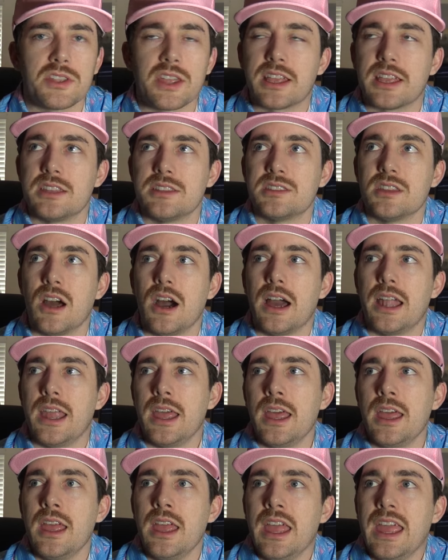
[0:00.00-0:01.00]
Like, it's not
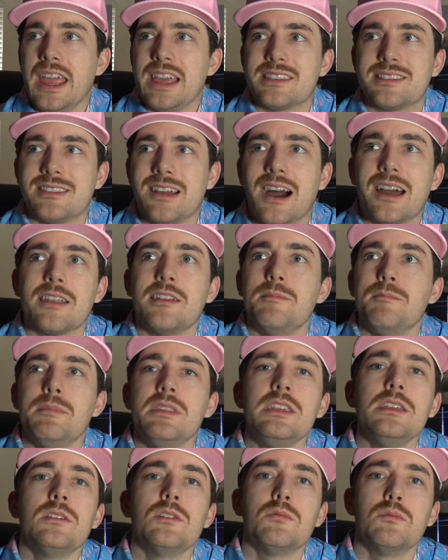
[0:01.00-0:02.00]
a
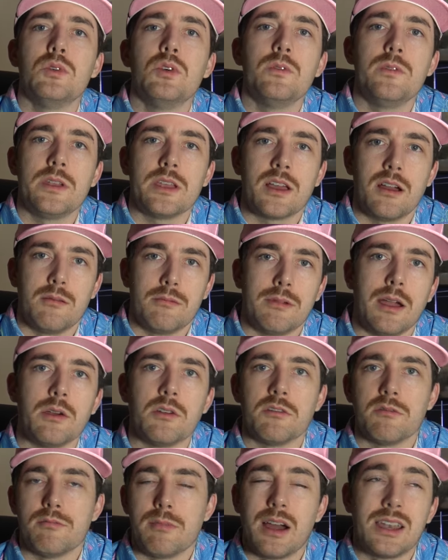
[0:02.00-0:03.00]
needle moving
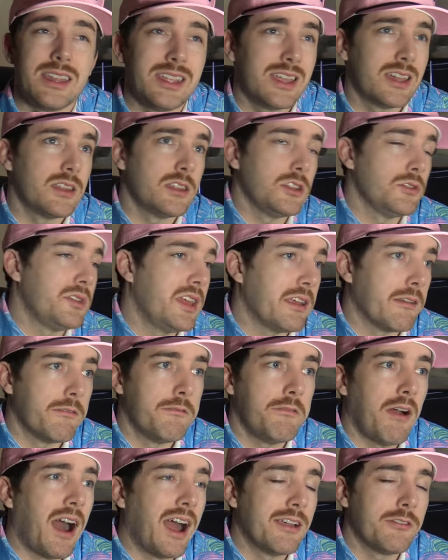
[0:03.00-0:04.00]
amount of money. And then you take
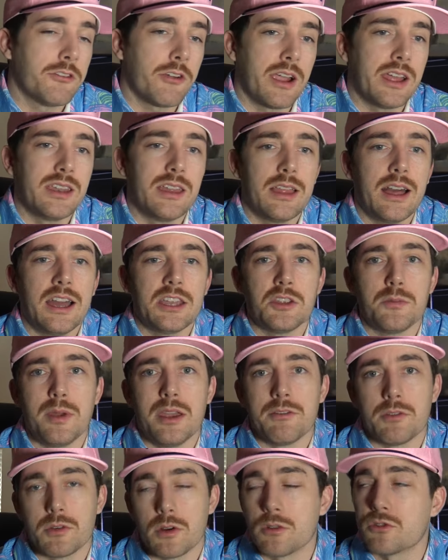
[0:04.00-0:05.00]
$5,000 of that and you
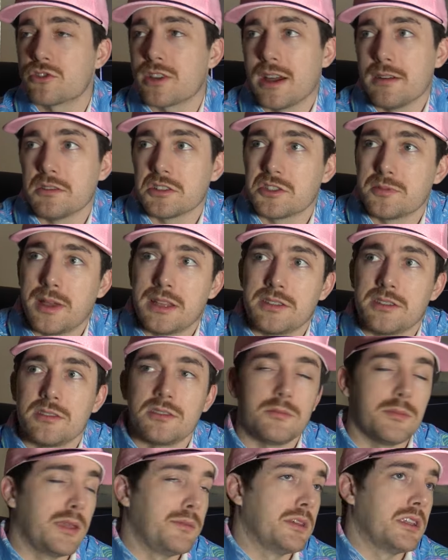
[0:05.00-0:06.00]
pay for your own travel
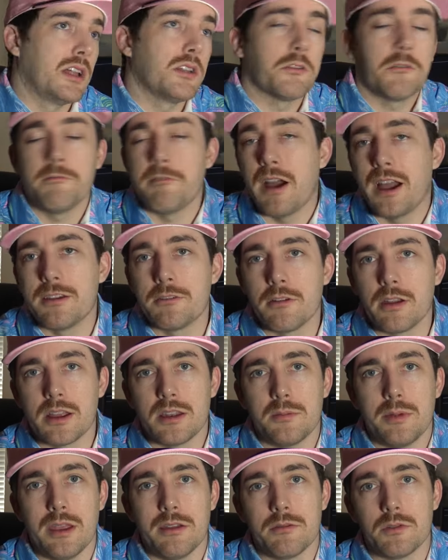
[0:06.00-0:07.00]
expenses, and maybe another $5,000
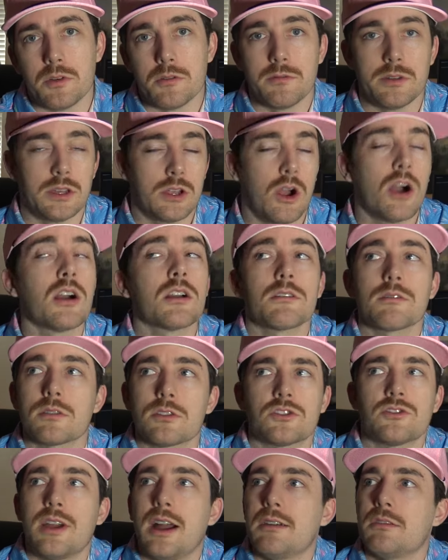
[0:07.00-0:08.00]
to pay for your
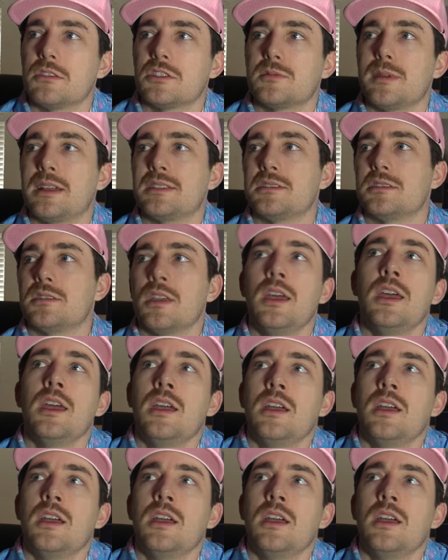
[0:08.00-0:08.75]
videographer's travel expenses.